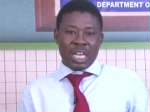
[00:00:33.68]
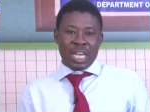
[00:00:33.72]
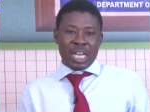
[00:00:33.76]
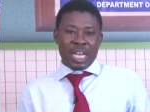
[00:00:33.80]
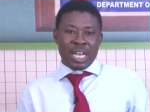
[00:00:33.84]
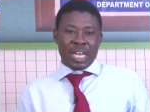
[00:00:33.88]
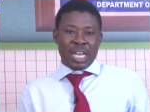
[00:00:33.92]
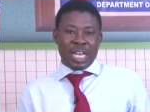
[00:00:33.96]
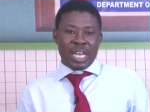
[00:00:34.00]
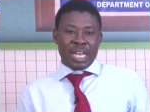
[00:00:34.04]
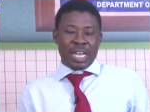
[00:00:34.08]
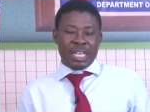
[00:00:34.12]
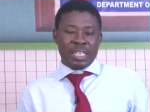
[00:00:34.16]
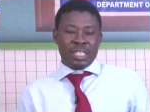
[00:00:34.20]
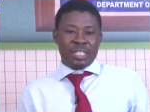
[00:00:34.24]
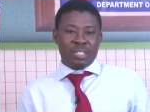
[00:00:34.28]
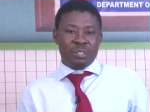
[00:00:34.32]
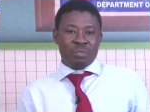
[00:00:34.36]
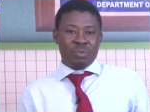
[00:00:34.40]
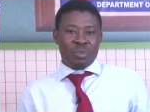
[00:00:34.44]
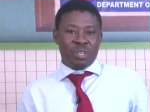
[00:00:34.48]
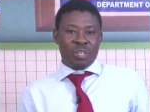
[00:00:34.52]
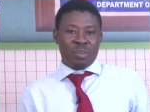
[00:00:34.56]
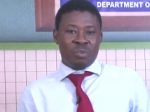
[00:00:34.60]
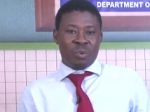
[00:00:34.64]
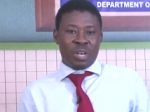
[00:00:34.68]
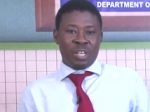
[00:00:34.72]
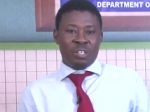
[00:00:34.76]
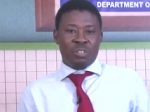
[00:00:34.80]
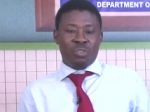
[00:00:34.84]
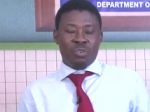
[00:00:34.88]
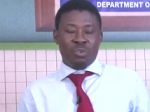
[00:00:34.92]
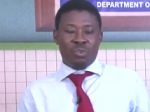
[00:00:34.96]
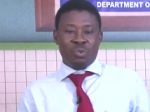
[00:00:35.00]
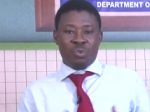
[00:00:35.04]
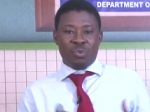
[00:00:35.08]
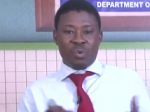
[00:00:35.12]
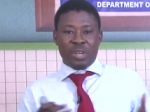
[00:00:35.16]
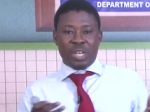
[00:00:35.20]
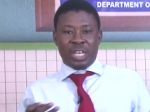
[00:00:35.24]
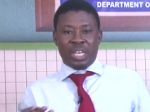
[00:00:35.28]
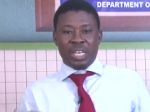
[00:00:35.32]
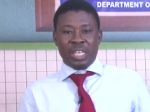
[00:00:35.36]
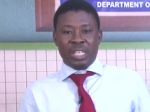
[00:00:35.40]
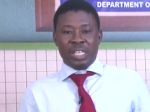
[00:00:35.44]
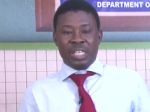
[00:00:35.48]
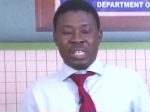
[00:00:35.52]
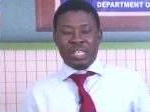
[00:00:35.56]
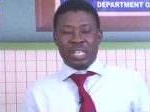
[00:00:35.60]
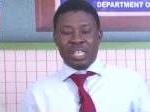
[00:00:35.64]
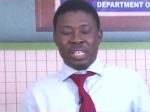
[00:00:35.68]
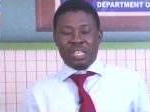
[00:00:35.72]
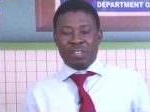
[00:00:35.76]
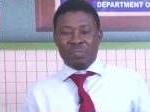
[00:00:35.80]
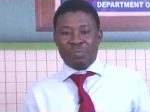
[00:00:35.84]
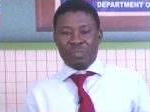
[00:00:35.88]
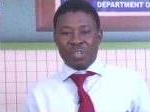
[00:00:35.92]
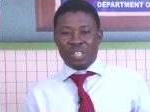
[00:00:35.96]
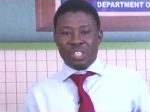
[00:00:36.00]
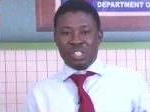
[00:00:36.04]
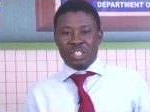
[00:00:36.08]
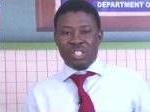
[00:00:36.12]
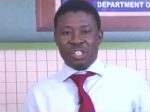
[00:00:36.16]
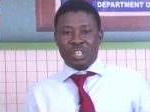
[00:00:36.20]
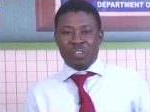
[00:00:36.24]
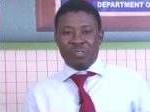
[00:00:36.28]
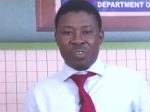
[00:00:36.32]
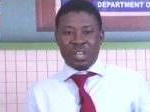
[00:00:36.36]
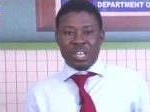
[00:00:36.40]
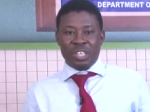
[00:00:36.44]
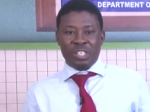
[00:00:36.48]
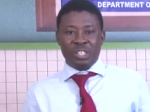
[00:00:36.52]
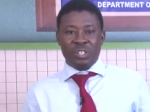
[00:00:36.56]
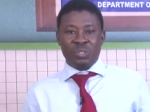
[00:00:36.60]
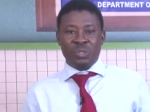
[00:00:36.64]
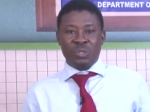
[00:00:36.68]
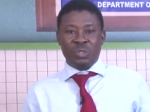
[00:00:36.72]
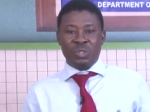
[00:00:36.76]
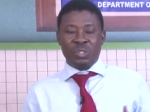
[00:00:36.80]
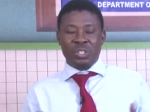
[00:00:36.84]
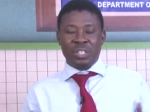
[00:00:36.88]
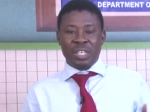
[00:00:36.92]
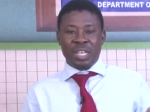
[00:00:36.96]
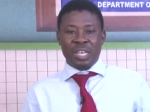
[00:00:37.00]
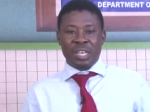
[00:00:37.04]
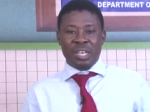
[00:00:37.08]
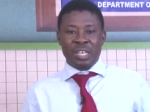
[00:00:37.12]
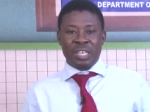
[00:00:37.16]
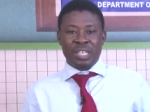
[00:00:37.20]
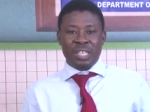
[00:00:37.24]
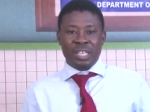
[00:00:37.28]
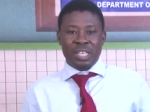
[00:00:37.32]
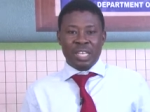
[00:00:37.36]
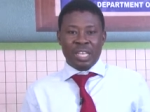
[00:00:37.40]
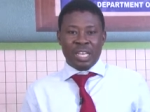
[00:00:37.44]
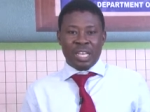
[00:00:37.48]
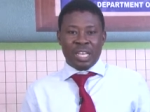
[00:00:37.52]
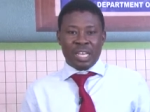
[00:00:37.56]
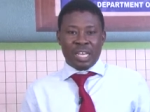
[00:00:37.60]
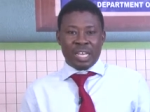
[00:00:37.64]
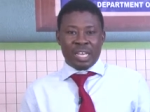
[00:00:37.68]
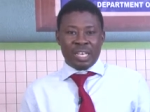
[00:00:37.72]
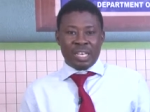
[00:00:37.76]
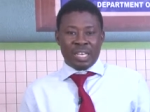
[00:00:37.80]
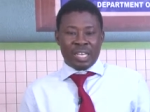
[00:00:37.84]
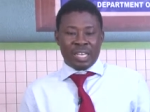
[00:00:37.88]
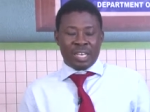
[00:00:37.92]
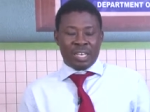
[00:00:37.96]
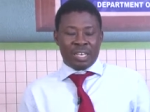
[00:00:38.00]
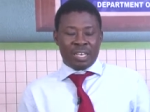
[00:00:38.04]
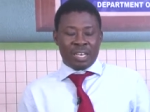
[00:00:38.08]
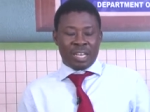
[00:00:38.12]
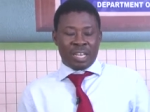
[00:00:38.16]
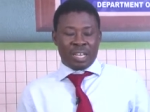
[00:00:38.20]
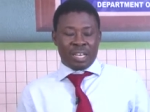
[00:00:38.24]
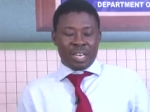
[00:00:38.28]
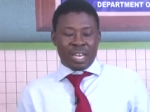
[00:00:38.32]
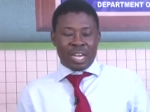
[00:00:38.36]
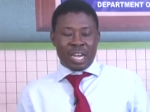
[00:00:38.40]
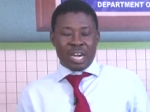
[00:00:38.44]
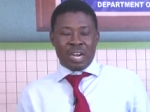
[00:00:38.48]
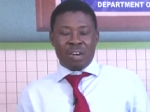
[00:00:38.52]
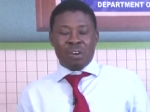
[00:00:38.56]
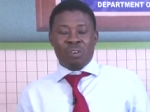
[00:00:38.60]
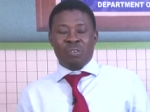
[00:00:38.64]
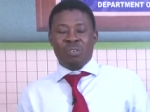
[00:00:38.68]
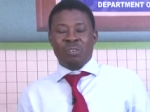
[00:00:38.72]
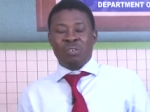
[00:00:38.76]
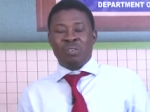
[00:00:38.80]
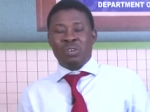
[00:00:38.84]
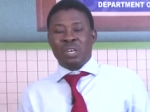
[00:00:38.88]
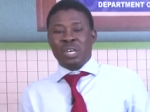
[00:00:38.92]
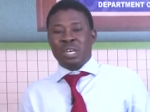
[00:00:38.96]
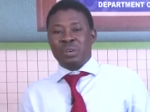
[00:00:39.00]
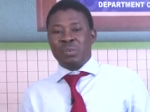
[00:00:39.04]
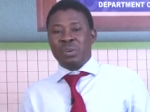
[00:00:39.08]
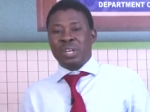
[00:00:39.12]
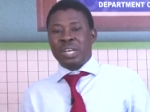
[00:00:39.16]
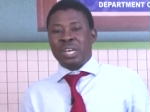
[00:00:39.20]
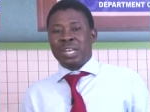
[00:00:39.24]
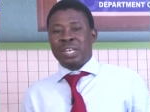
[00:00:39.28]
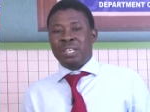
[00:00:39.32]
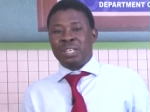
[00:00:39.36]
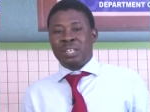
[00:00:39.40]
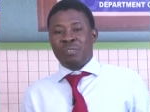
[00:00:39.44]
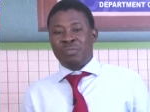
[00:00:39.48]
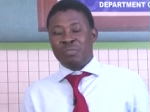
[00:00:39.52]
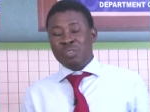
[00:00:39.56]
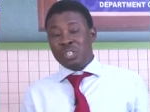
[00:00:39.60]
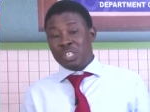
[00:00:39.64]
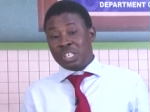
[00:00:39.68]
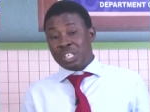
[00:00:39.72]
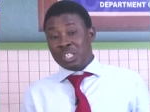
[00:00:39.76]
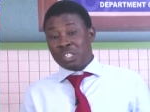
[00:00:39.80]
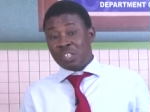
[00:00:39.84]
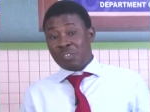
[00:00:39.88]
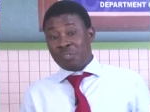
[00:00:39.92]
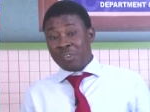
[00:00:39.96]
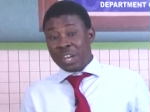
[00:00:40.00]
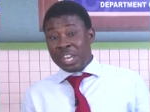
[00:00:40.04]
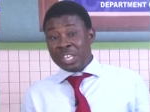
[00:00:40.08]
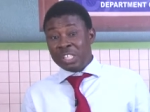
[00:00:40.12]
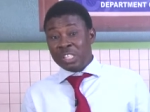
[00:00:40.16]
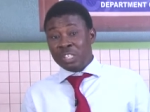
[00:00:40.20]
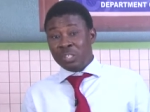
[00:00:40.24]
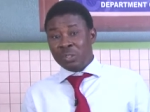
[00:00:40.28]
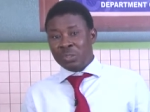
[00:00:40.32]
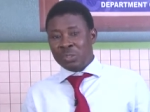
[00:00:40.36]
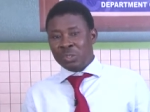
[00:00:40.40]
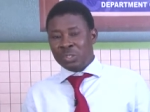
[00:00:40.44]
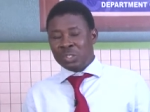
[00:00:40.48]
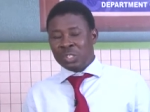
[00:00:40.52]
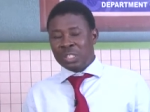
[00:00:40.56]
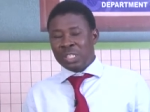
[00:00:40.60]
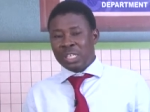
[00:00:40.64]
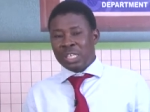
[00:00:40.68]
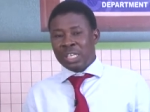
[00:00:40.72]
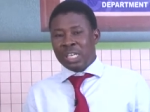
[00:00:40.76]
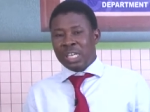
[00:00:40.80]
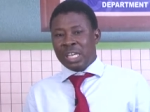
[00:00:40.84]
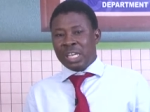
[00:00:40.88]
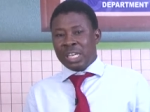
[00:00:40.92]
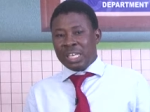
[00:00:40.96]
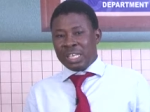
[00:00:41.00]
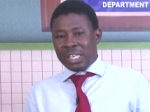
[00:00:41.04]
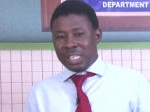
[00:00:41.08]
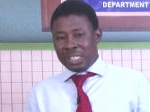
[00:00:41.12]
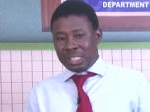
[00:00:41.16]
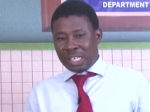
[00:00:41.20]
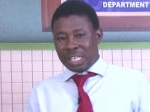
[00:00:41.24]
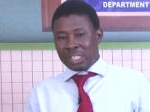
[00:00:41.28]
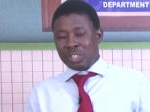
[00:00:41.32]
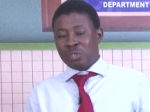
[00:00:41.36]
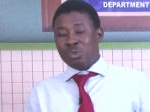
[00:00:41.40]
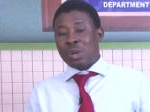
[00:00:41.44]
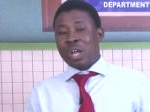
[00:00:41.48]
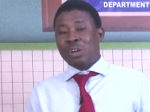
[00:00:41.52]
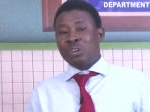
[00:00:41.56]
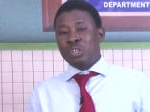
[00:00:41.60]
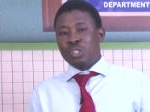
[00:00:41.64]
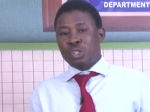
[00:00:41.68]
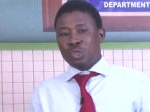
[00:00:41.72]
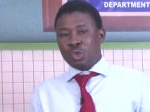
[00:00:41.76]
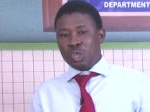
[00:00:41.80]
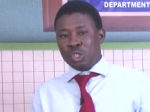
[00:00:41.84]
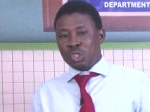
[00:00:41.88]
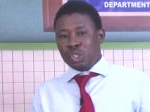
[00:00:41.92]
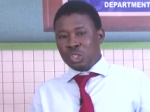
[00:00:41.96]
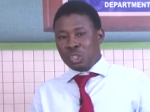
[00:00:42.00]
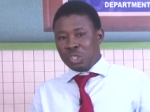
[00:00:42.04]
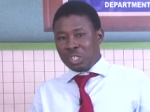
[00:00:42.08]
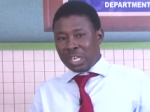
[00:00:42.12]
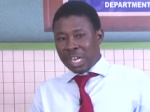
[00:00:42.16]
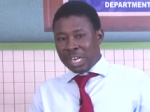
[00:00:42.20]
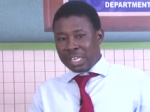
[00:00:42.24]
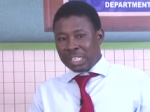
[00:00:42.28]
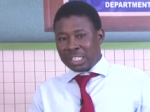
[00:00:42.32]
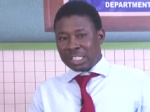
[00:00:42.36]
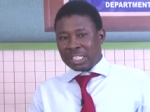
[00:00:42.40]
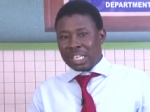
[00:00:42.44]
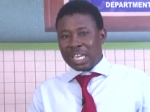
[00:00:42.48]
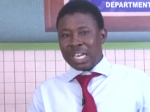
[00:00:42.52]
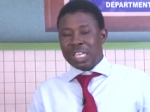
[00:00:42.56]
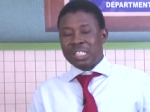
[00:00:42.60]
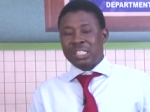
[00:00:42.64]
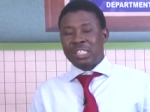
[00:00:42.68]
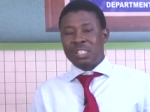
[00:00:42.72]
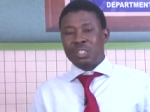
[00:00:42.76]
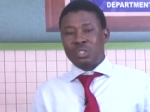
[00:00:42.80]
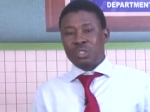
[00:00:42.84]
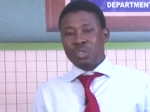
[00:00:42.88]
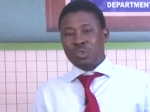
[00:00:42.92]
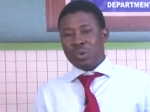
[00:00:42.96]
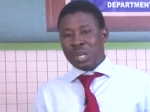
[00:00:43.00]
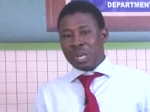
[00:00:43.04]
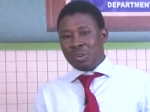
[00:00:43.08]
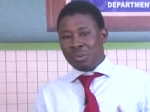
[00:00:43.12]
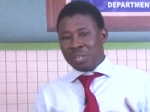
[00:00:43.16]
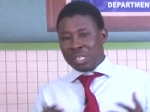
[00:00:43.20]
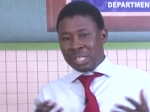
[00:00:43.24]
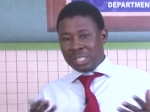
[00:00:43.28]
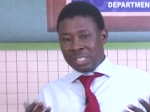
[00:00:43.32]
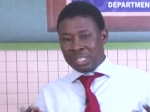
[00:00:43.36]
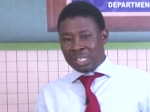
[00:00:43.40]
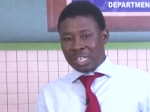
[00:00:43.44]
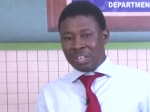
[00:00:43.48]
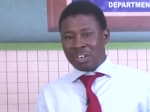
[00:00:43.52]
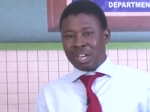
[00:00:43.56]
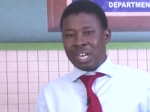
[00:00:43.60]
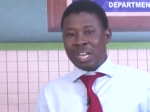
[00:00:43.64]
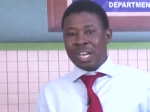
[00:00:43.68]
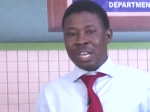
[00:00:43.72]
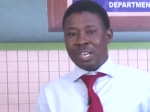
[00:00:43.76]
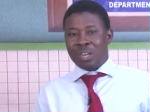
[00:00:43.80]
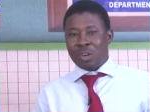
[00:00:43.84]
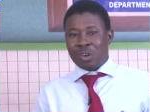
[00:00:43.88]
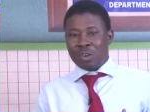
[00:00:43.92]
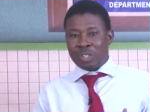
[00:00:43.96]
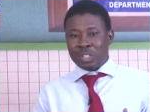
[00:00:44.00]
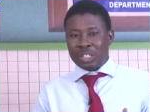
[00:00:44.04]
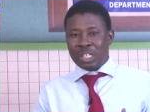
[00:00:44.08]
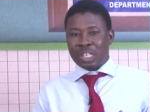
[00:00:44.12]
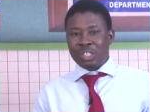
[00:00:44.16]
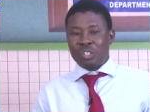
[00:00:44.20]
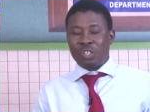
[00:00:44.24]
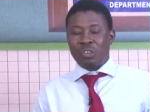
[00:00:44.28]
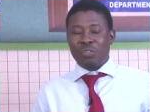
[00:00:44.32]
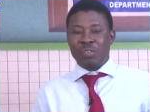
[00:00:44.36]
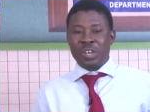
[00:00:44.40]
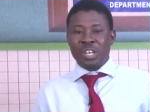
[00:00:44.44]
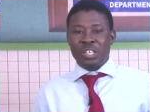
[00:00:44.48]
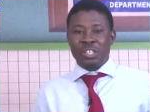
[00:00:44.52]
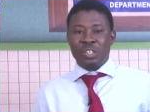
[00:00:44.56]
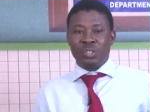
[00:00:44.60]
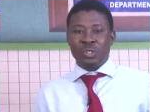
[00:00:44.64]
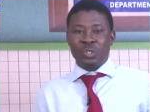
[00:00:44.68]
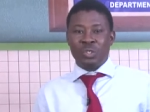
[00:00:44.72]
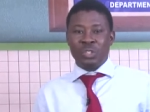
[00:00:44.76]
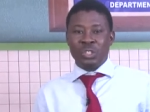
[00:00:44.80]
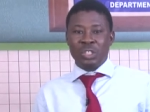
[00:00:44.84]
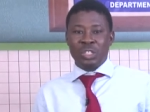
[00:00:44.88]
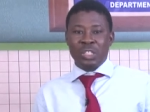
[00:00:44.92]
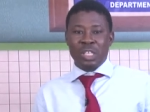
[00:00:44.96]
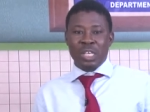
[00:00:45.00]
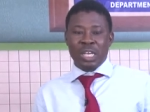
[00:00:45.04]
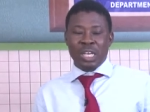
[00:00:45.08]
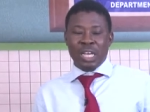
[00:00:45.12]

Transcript: And we went through quickly the definition of NGOs and, and, and, and how uh, we can, the features of NGOs. In this session, we are going to continue that discussion. So we are looking generally at the context of NGOs.